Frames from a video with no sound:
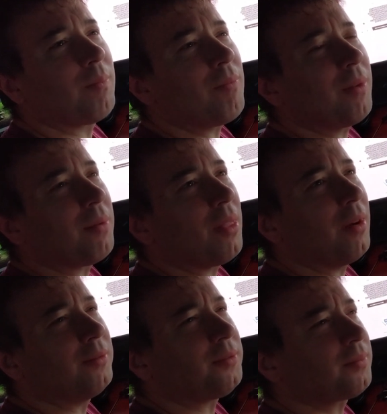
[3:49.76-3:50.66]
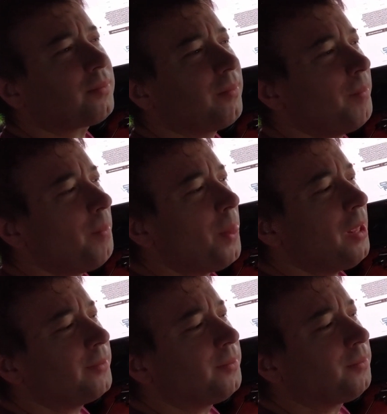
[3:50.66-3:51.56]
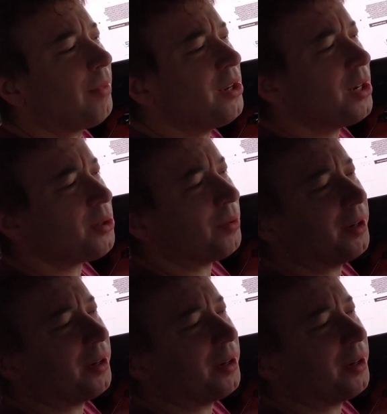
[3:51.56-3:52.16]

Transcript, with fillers: They're good. They're soft. They taste